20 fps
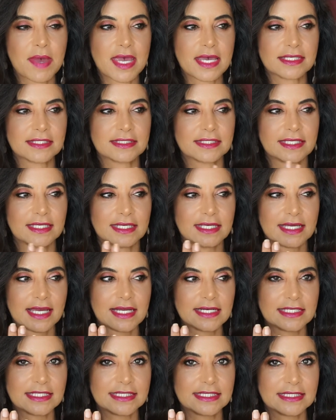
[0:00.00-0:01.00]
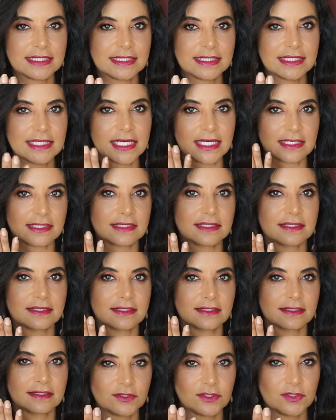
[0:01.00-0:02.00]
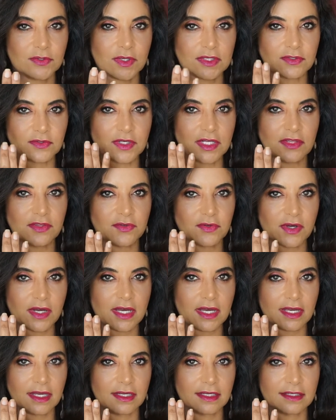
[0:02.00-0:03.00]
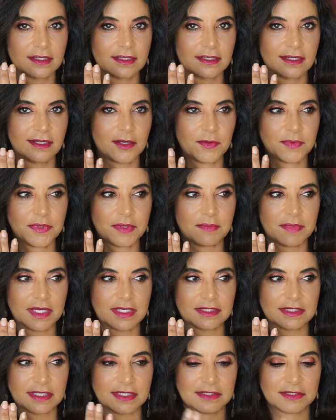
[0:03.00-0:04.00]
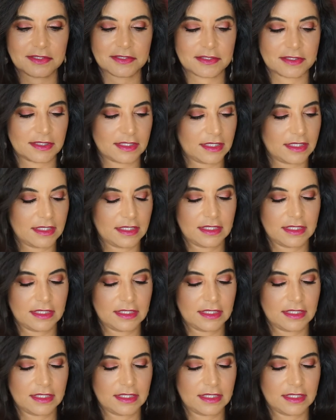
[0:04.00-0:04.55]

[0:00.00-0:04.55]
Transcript: mask. It kind of sticks to underneath your eye. I hope that makes sense.